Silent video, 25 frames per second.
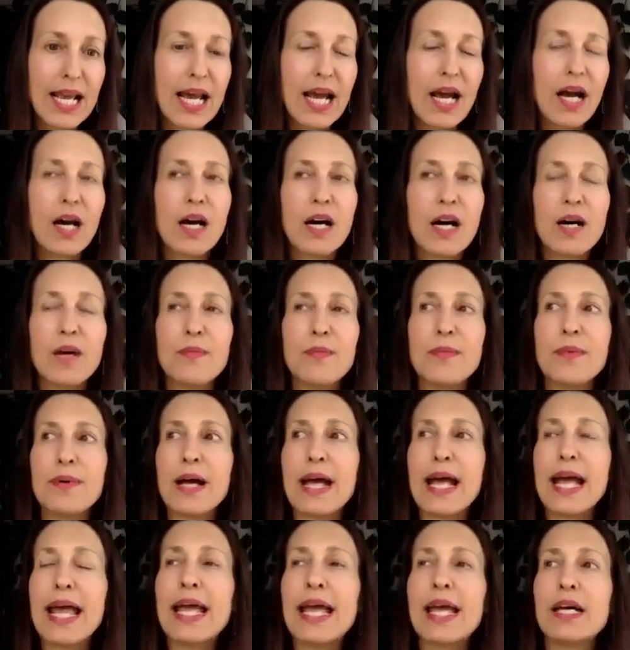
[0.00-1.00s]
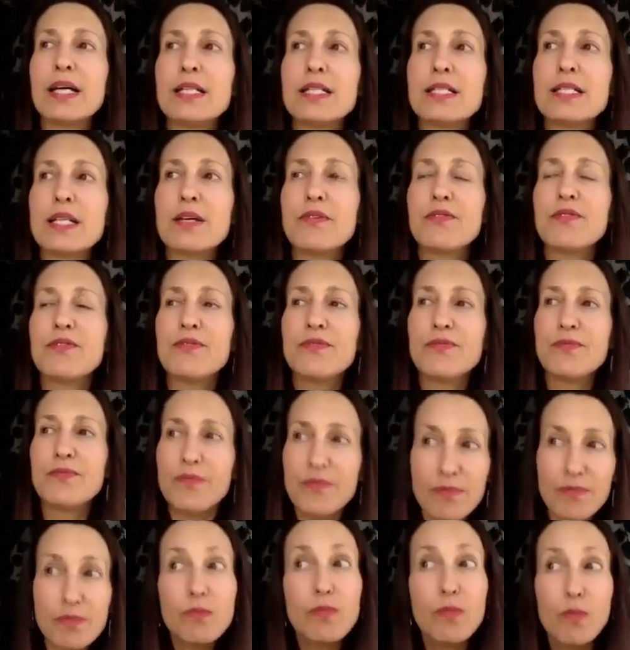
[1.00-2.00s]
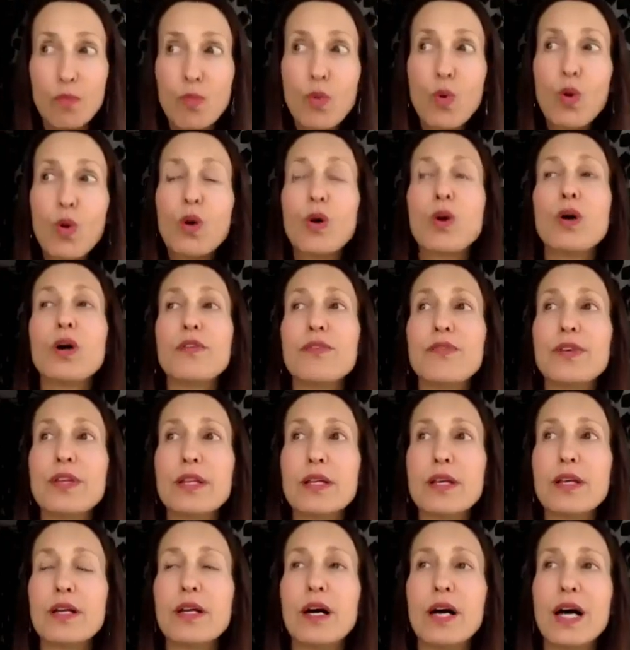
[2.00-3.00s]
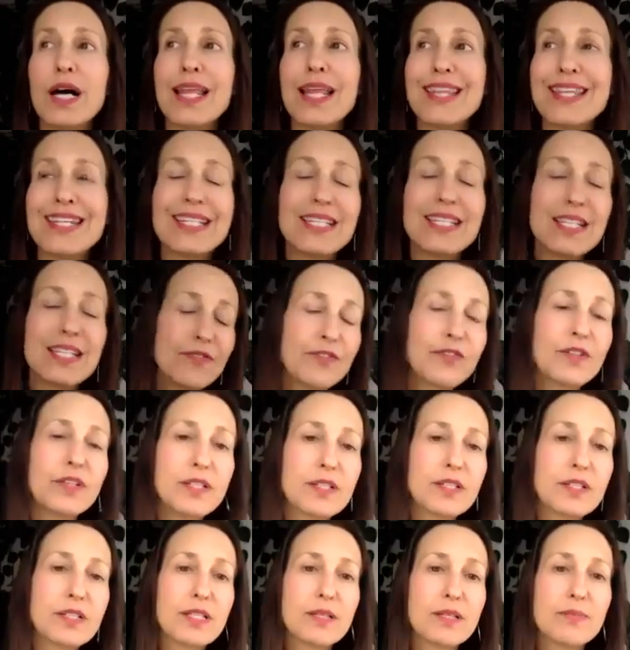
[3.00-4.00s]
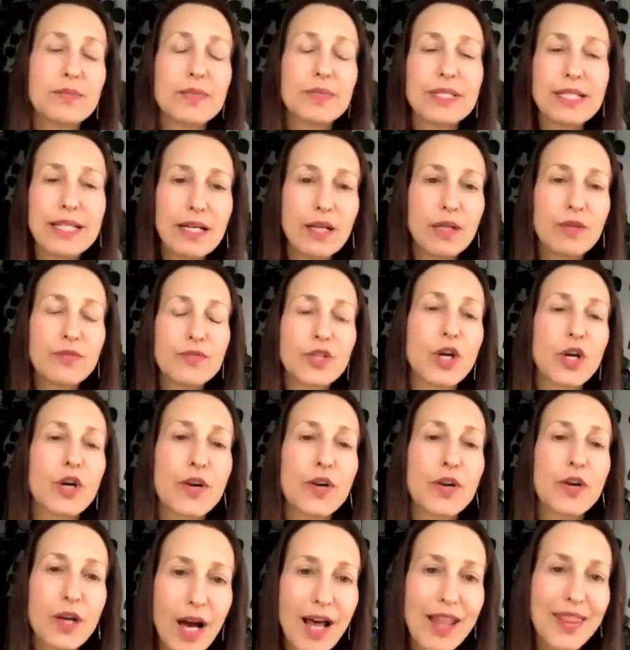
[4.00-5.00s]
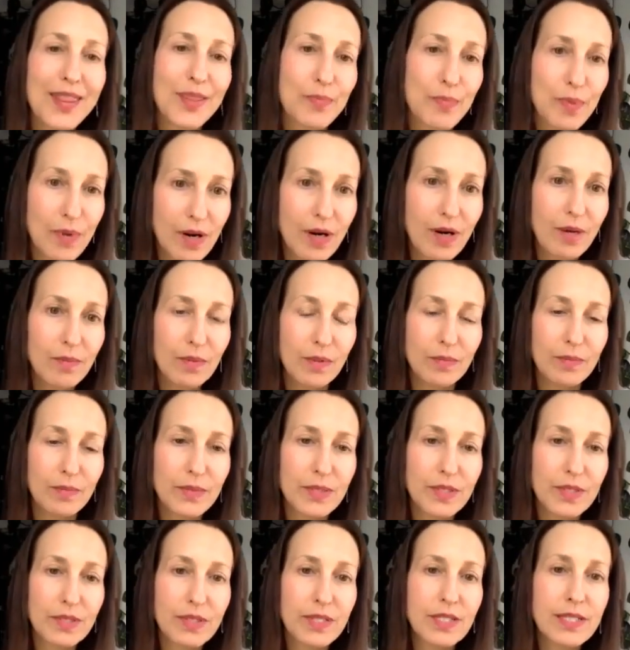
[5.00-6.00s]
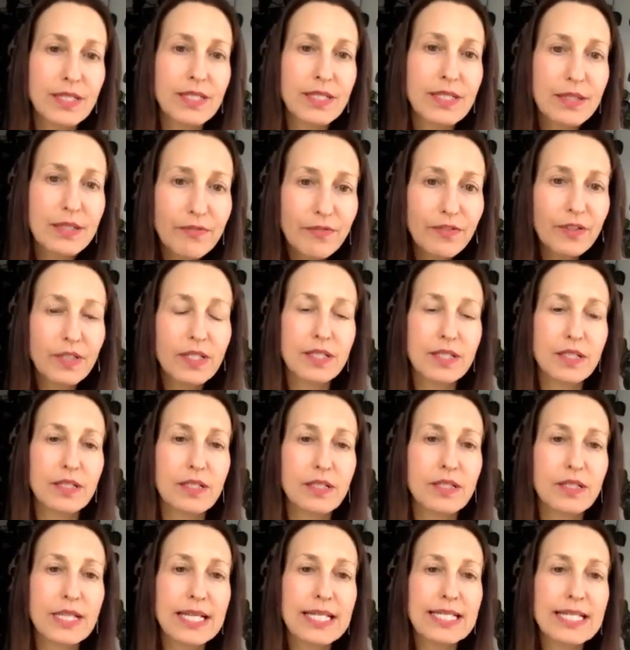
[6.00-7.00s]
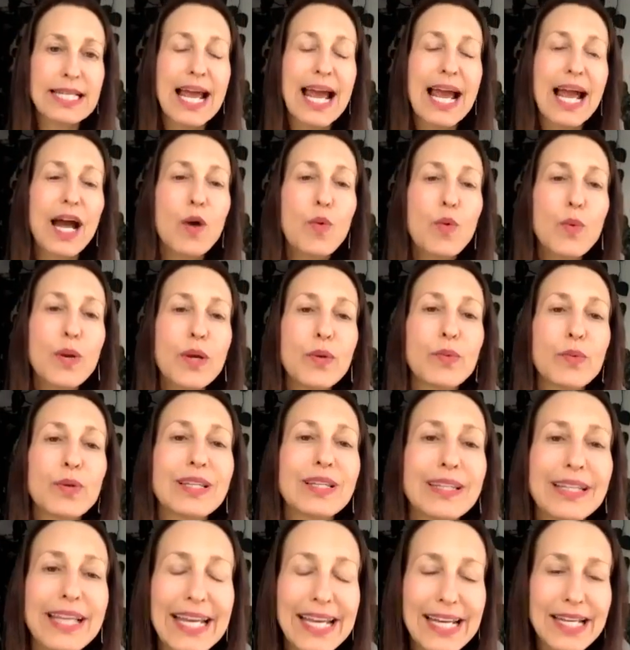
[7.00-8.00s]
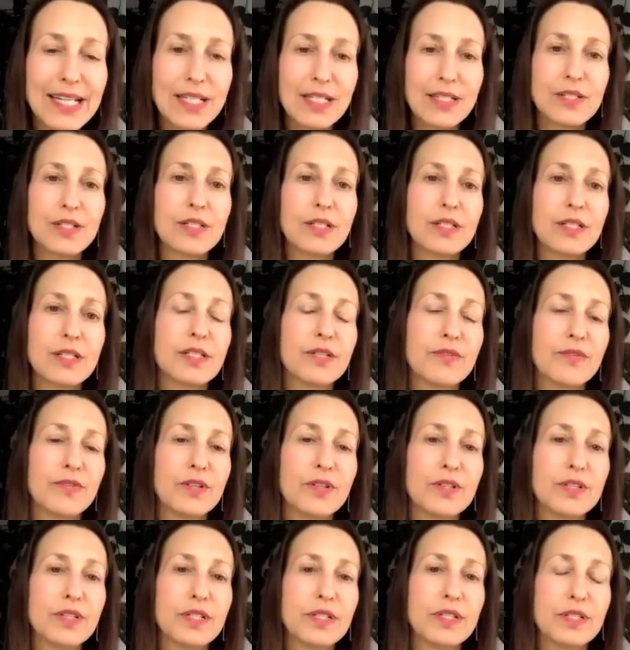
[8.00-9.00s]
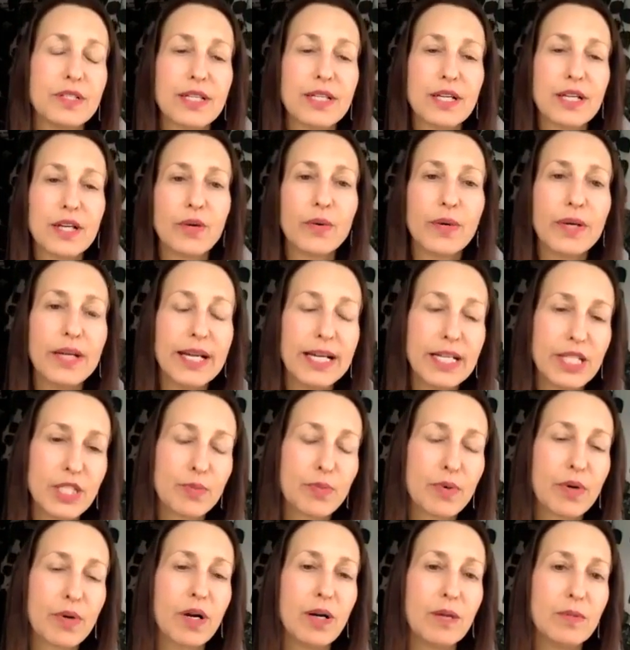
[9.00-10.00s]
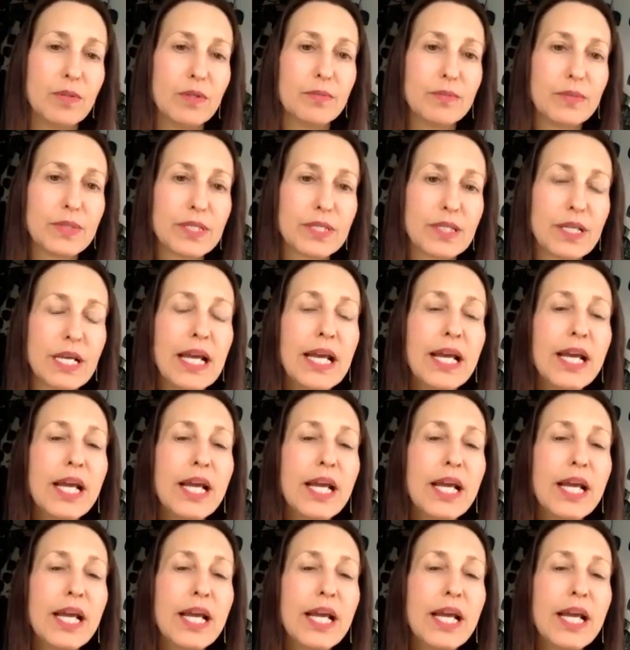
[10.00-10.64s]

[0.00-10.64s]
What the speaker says: And more often than not, the differences themselves are not the problems. The differences, it's how we relate to the differences that creates problems.